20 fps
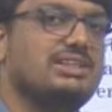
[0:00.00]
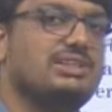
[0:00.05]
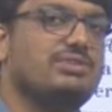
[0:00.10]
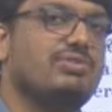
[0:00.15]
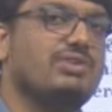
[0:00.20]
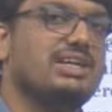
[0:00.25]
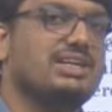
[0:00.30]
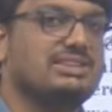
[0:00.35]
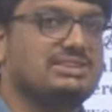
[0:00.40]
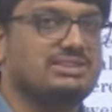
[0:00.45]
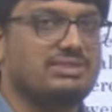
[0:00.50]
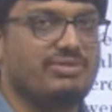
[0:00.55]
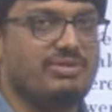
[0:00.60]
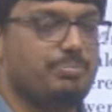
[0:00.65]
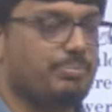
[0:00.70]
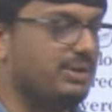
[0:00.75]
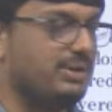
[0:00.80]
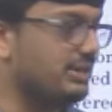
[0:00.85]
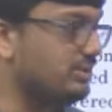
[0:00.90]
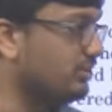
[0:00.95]
z will get 7
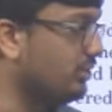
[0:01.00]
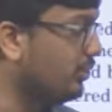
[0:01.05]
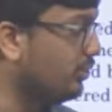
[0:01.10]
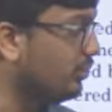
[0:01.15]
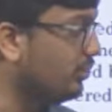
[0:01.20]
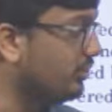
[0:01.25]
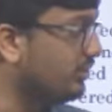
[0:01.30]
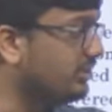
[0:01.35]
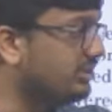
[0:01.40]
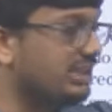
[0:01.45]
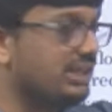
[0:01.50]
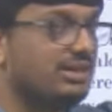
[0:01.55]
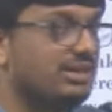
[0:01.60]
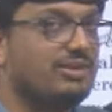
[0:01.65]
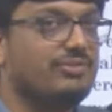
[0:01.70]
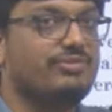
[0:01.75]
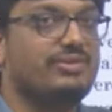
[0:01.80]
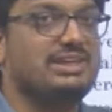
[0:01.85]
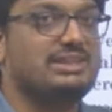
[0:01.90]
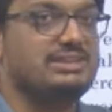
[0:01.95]
parts. You know the share
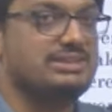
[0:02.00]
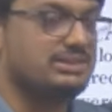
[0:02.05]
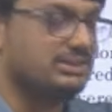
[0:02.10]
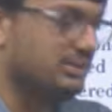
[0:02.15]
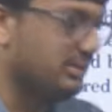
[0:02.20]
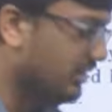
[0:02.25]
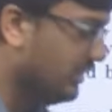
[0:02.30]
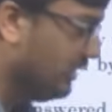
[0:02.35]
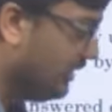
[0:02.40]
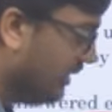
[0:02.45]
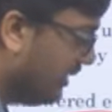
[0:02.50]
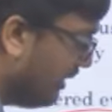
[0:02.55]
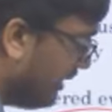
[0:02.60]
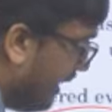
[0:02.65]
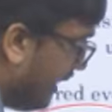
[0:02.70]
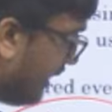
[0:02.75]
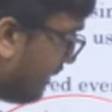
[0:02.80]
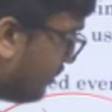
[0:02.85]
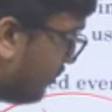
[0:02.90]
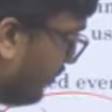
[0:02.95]
of x.
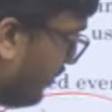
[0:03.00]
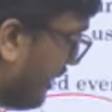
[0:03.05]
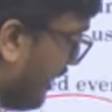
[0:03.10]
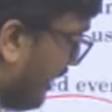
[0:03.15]
X will